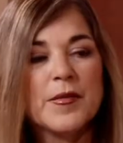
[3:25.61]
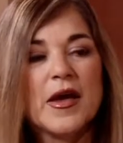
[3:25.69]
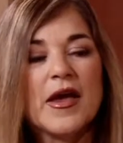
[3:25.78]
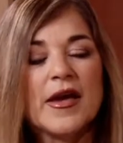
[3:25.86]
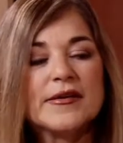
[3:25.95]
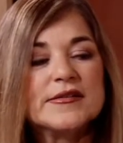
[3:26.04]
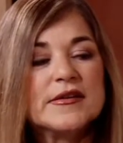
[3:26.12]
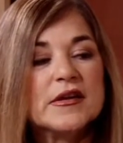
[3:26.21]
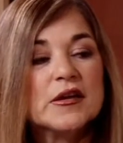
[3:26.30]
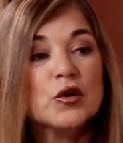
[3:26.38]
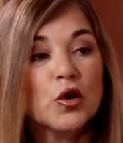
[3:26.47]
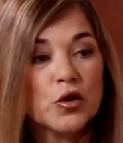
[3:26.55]
and
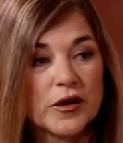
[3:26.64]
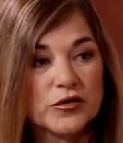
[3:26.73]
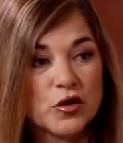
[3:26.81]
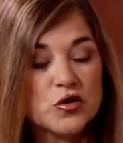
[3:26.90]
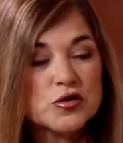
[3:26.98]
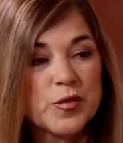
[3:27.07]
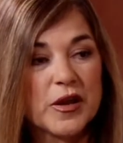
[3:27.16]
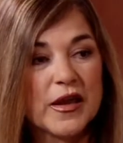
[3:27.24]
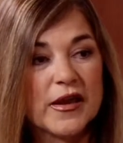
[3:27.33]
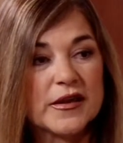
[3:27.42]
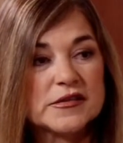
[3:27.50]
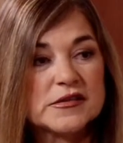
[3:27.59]
look at those
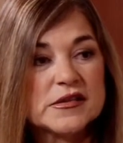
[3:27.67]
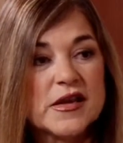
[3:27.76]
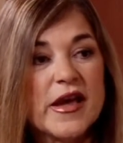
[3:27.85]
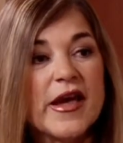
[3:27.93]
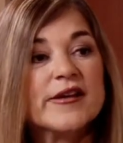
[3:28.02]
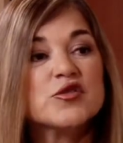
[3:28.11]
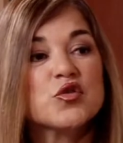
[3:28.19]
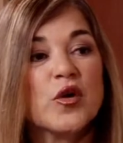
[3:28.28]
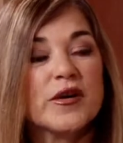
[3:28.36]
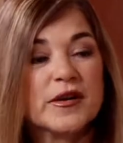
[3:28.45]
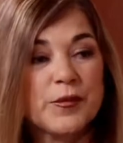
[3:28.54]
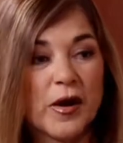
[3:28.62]
plans and
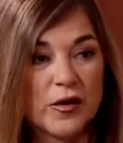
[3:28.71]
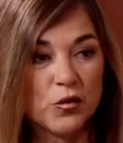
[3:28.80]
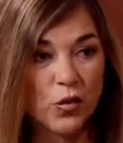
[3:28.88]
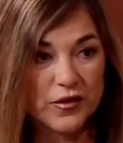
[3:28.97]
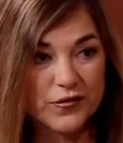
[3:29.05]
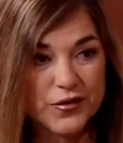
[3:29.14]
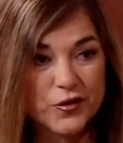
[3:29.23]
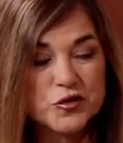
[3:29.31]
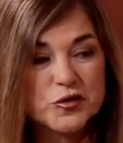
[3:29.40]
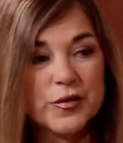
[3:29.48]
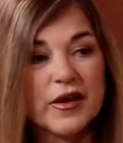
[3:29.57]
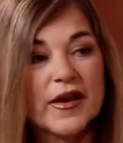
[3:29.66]
try to buy one of
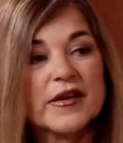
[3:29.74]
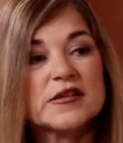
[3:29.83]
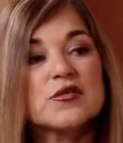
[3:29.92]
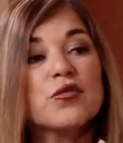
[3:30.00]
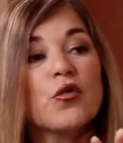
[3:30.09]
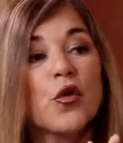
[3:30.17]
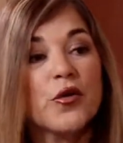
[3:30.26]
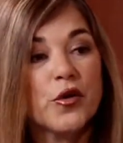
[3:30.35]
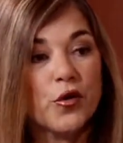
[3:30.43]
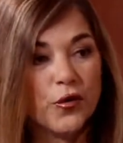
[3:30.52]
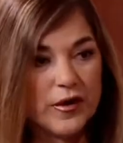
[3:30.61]
those plans for your